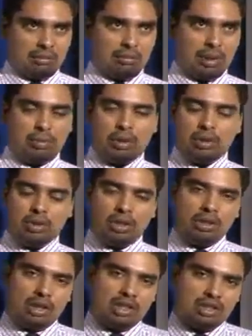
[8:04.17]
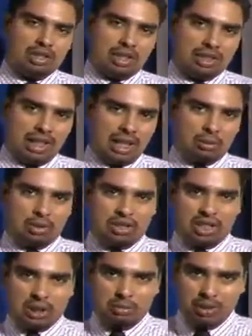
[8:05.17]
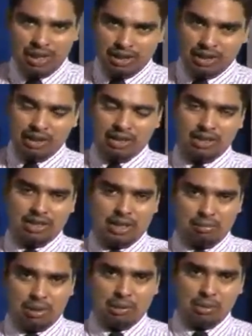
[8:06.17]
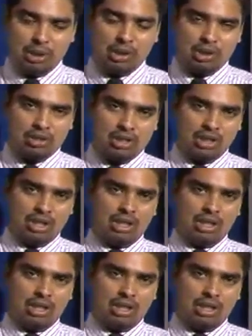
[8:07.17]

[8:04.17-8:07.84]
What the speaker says: people do not understand the language they speak, simply because